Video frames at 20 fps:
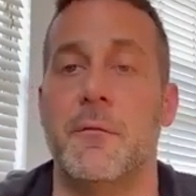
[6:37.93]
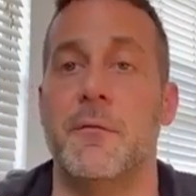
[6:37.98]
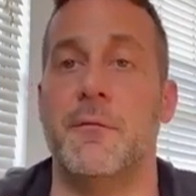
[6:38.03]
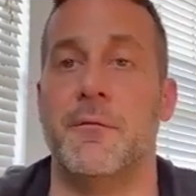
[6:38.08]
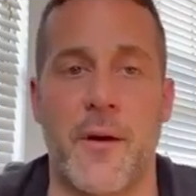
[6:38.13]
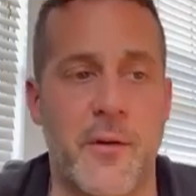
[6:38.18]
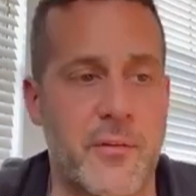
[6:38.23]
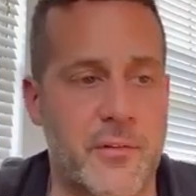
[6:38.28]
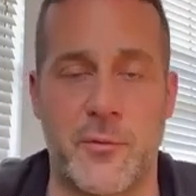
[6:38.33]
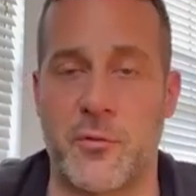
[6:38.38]

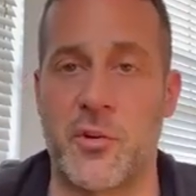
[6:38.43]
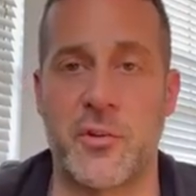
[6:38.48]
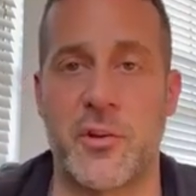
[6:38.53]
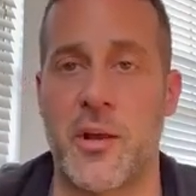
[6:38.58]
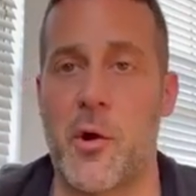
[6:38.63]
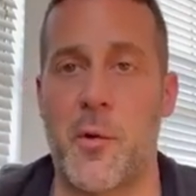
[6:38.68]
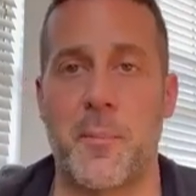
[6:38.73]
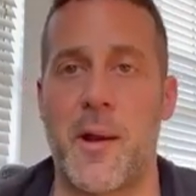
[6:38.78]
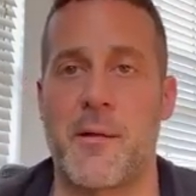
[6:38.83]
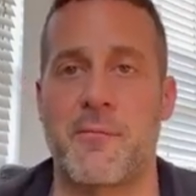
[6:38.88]
Very simple. Just
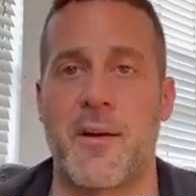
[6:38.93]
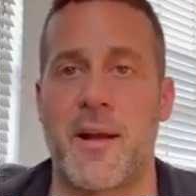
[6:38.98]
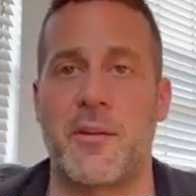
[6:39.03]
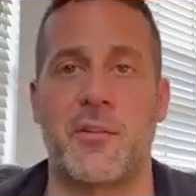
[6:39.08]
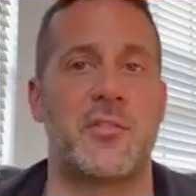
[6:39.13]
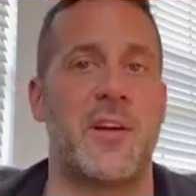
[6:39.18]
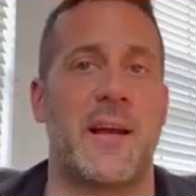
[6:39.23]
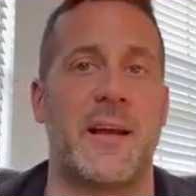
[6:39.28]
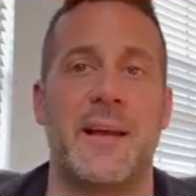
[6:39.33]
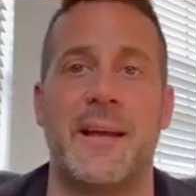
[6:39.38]
like opening up a regular
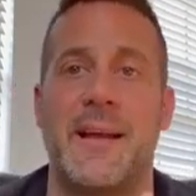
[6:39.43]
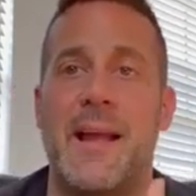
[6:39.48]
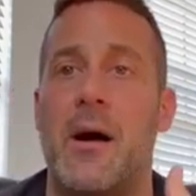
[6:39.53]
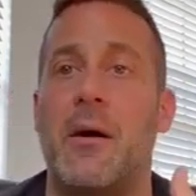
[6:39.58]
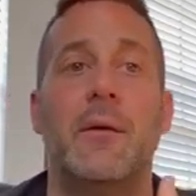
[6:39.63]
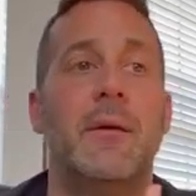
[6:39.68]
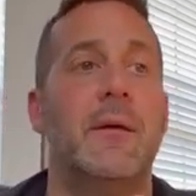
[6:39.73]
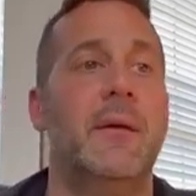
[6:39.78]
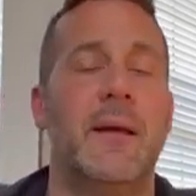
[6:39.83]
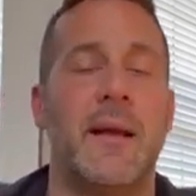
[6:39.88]
checking account,
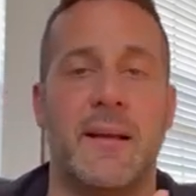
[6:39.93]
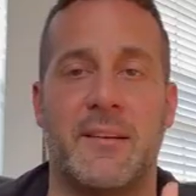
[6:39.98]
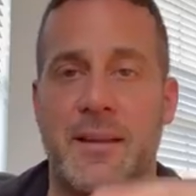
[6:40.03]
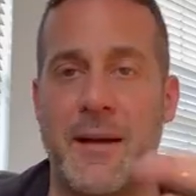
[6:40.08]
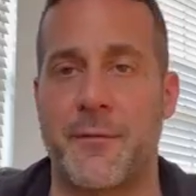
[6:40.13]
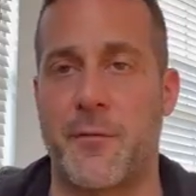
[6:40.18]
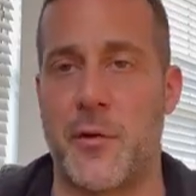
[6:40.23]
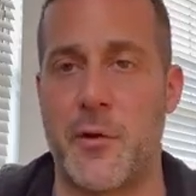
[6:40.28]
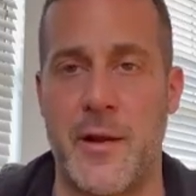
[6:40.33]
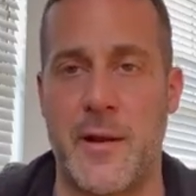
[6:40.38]

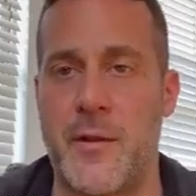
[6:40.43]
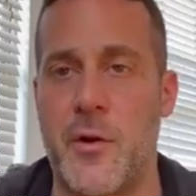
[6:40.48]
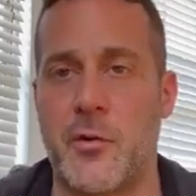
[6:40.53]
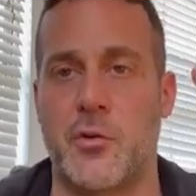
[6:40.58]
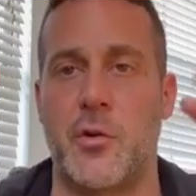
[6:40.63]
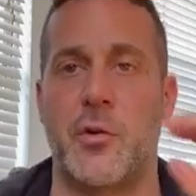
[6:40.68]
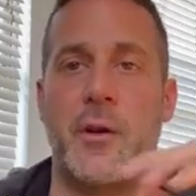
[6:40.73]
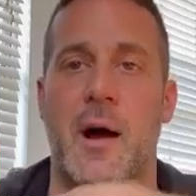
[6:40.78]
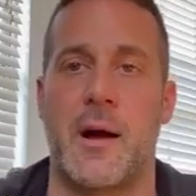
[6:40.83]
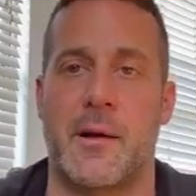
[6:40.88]
except for you need those
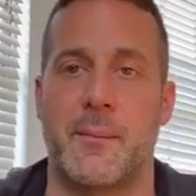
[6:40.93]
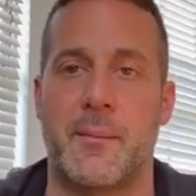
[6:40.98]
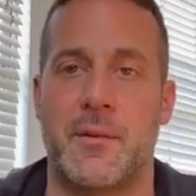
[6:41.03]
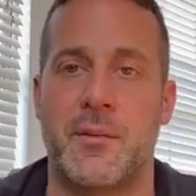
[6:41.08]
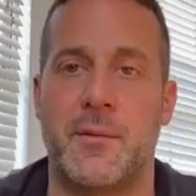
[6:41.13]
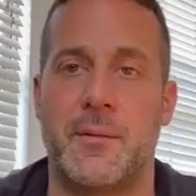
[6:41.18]
2 documents.